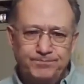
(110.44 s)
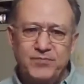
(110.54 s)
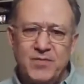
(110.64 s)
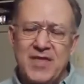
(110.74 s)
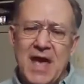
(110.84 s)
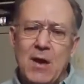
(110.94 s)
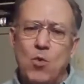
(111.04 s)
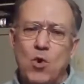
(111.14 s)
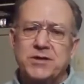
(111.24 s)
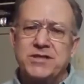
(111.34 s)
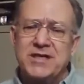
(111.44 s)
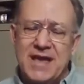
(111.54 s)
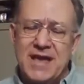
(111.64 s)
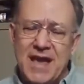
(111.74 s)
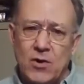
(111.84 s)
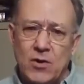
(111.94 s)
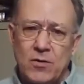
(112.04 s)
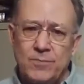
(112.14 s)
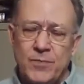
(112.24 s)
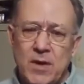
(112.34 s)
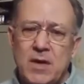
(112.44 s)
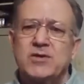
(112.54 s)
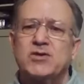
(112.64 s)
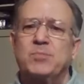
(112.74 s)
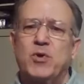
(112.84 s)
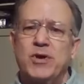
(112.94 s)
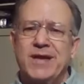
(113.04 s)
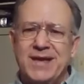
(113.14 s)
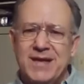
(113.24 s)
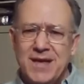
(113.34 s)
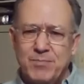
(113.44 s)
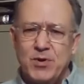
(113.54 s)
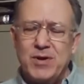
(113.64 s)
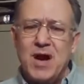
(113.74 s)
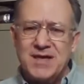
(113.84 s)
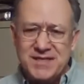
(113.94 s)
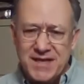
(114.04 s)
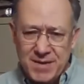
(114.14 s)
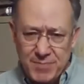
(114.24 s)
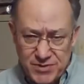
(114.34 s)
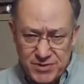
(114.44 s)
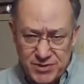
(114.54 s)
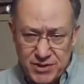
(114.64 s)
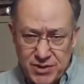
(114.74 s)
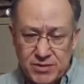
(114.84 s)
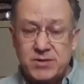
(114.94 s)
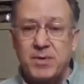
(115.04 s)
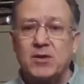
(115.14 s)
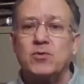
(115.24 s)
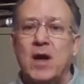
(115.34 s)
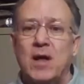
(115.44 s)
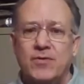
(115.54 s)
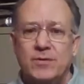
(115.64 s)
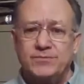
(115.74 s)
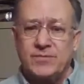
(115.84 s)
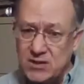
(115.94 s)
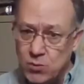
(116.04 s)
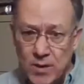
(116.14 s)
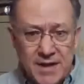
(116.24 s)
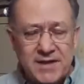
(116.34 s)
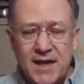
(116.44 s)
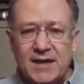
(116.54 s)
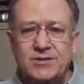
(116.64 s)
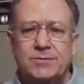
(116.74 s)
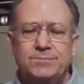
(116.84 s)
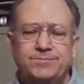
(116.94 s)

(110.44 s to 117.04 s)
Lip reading: that work together to put us in a position to build wealth. That's what it does.